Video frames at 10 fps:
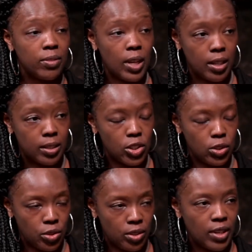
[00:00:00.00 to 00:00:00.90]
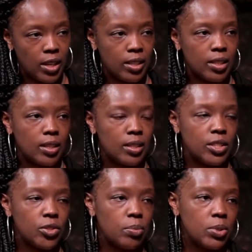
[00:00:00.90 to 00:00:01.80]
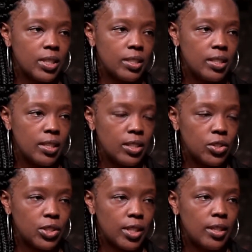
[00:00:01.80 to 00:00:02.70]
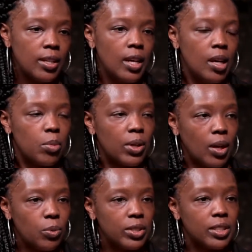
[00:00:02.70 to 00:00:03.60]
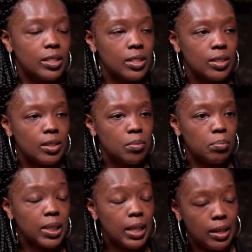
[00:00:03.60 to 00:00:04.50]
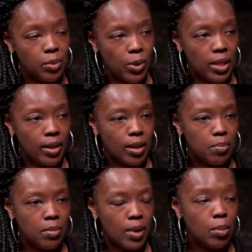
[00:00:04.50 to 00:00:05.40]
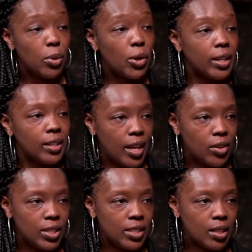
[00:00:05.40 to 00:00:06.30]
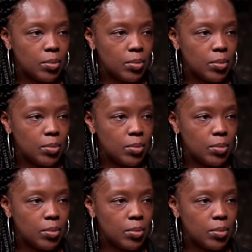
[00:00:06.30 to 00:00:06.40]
of colour, children of colour are underrepresented in literature, but I wanted to begin with a boy character